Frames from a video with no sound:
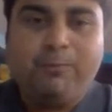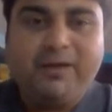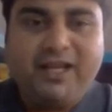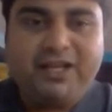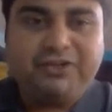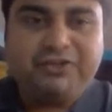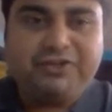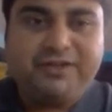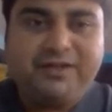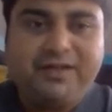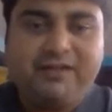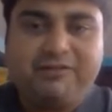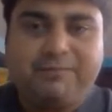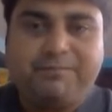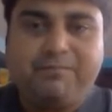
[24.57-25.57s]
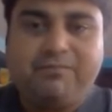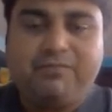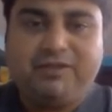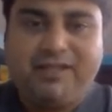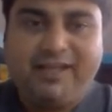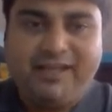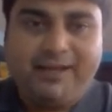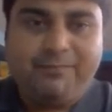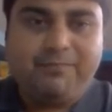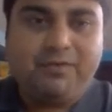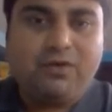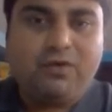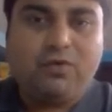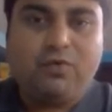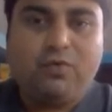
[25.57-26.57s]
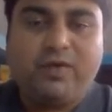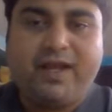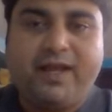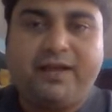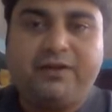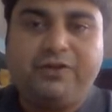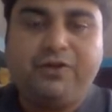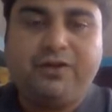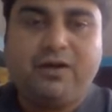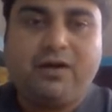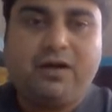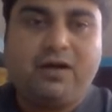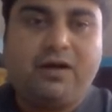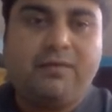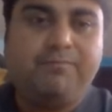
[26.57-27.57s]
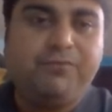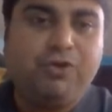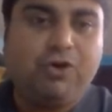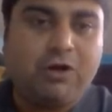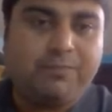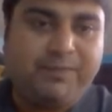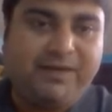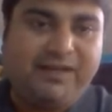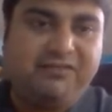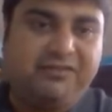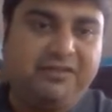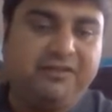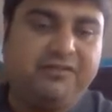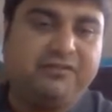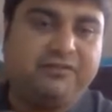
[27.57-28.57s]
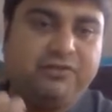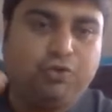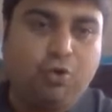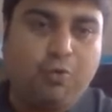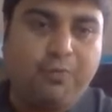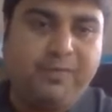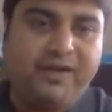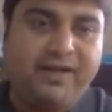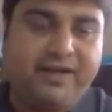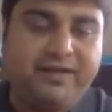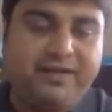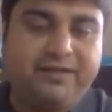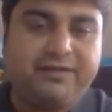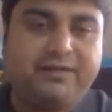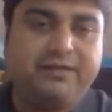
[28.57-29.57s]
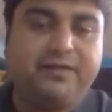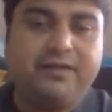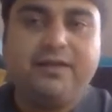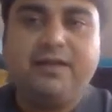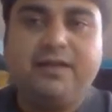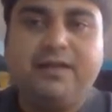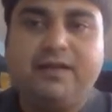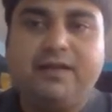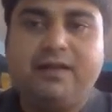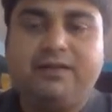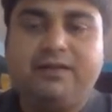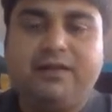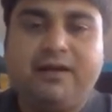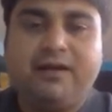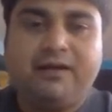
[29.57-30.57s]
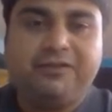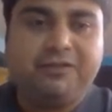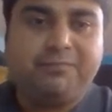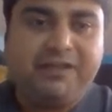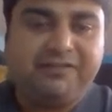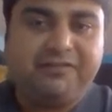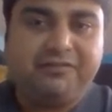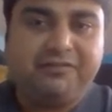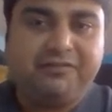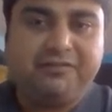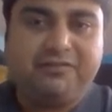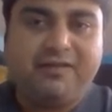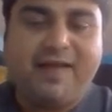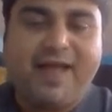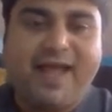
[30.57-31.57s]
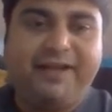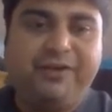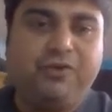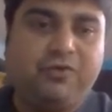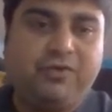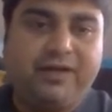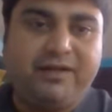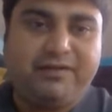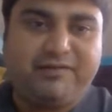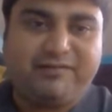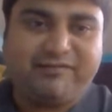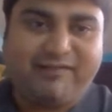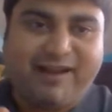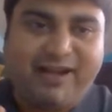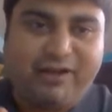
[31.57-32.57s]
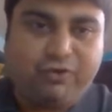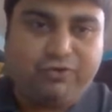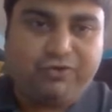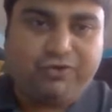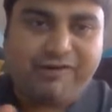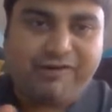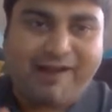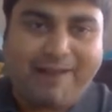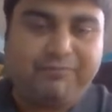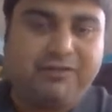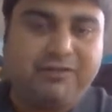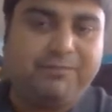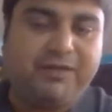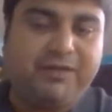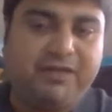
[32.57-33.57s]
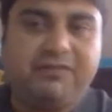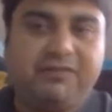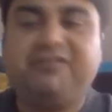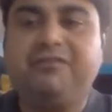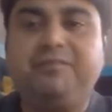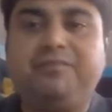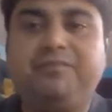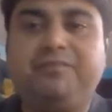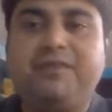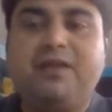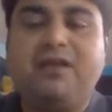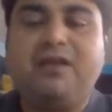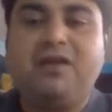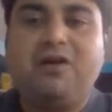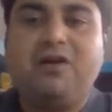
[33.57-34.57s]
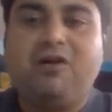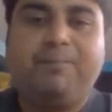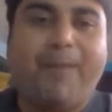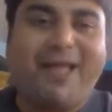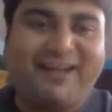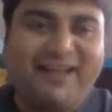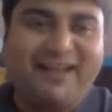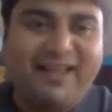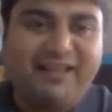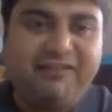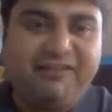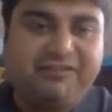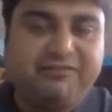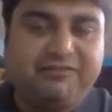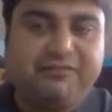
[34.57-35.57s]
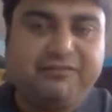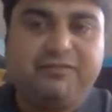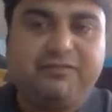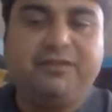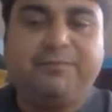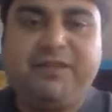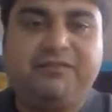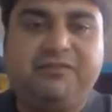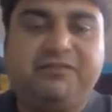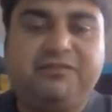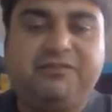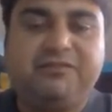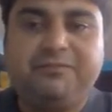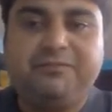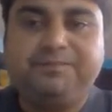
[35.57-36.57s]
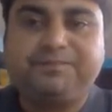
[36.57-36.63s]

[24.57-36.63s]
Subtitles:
Domination is a theme where your pieces dominate the other piece, and it try to trap the piece or paralyze the piece.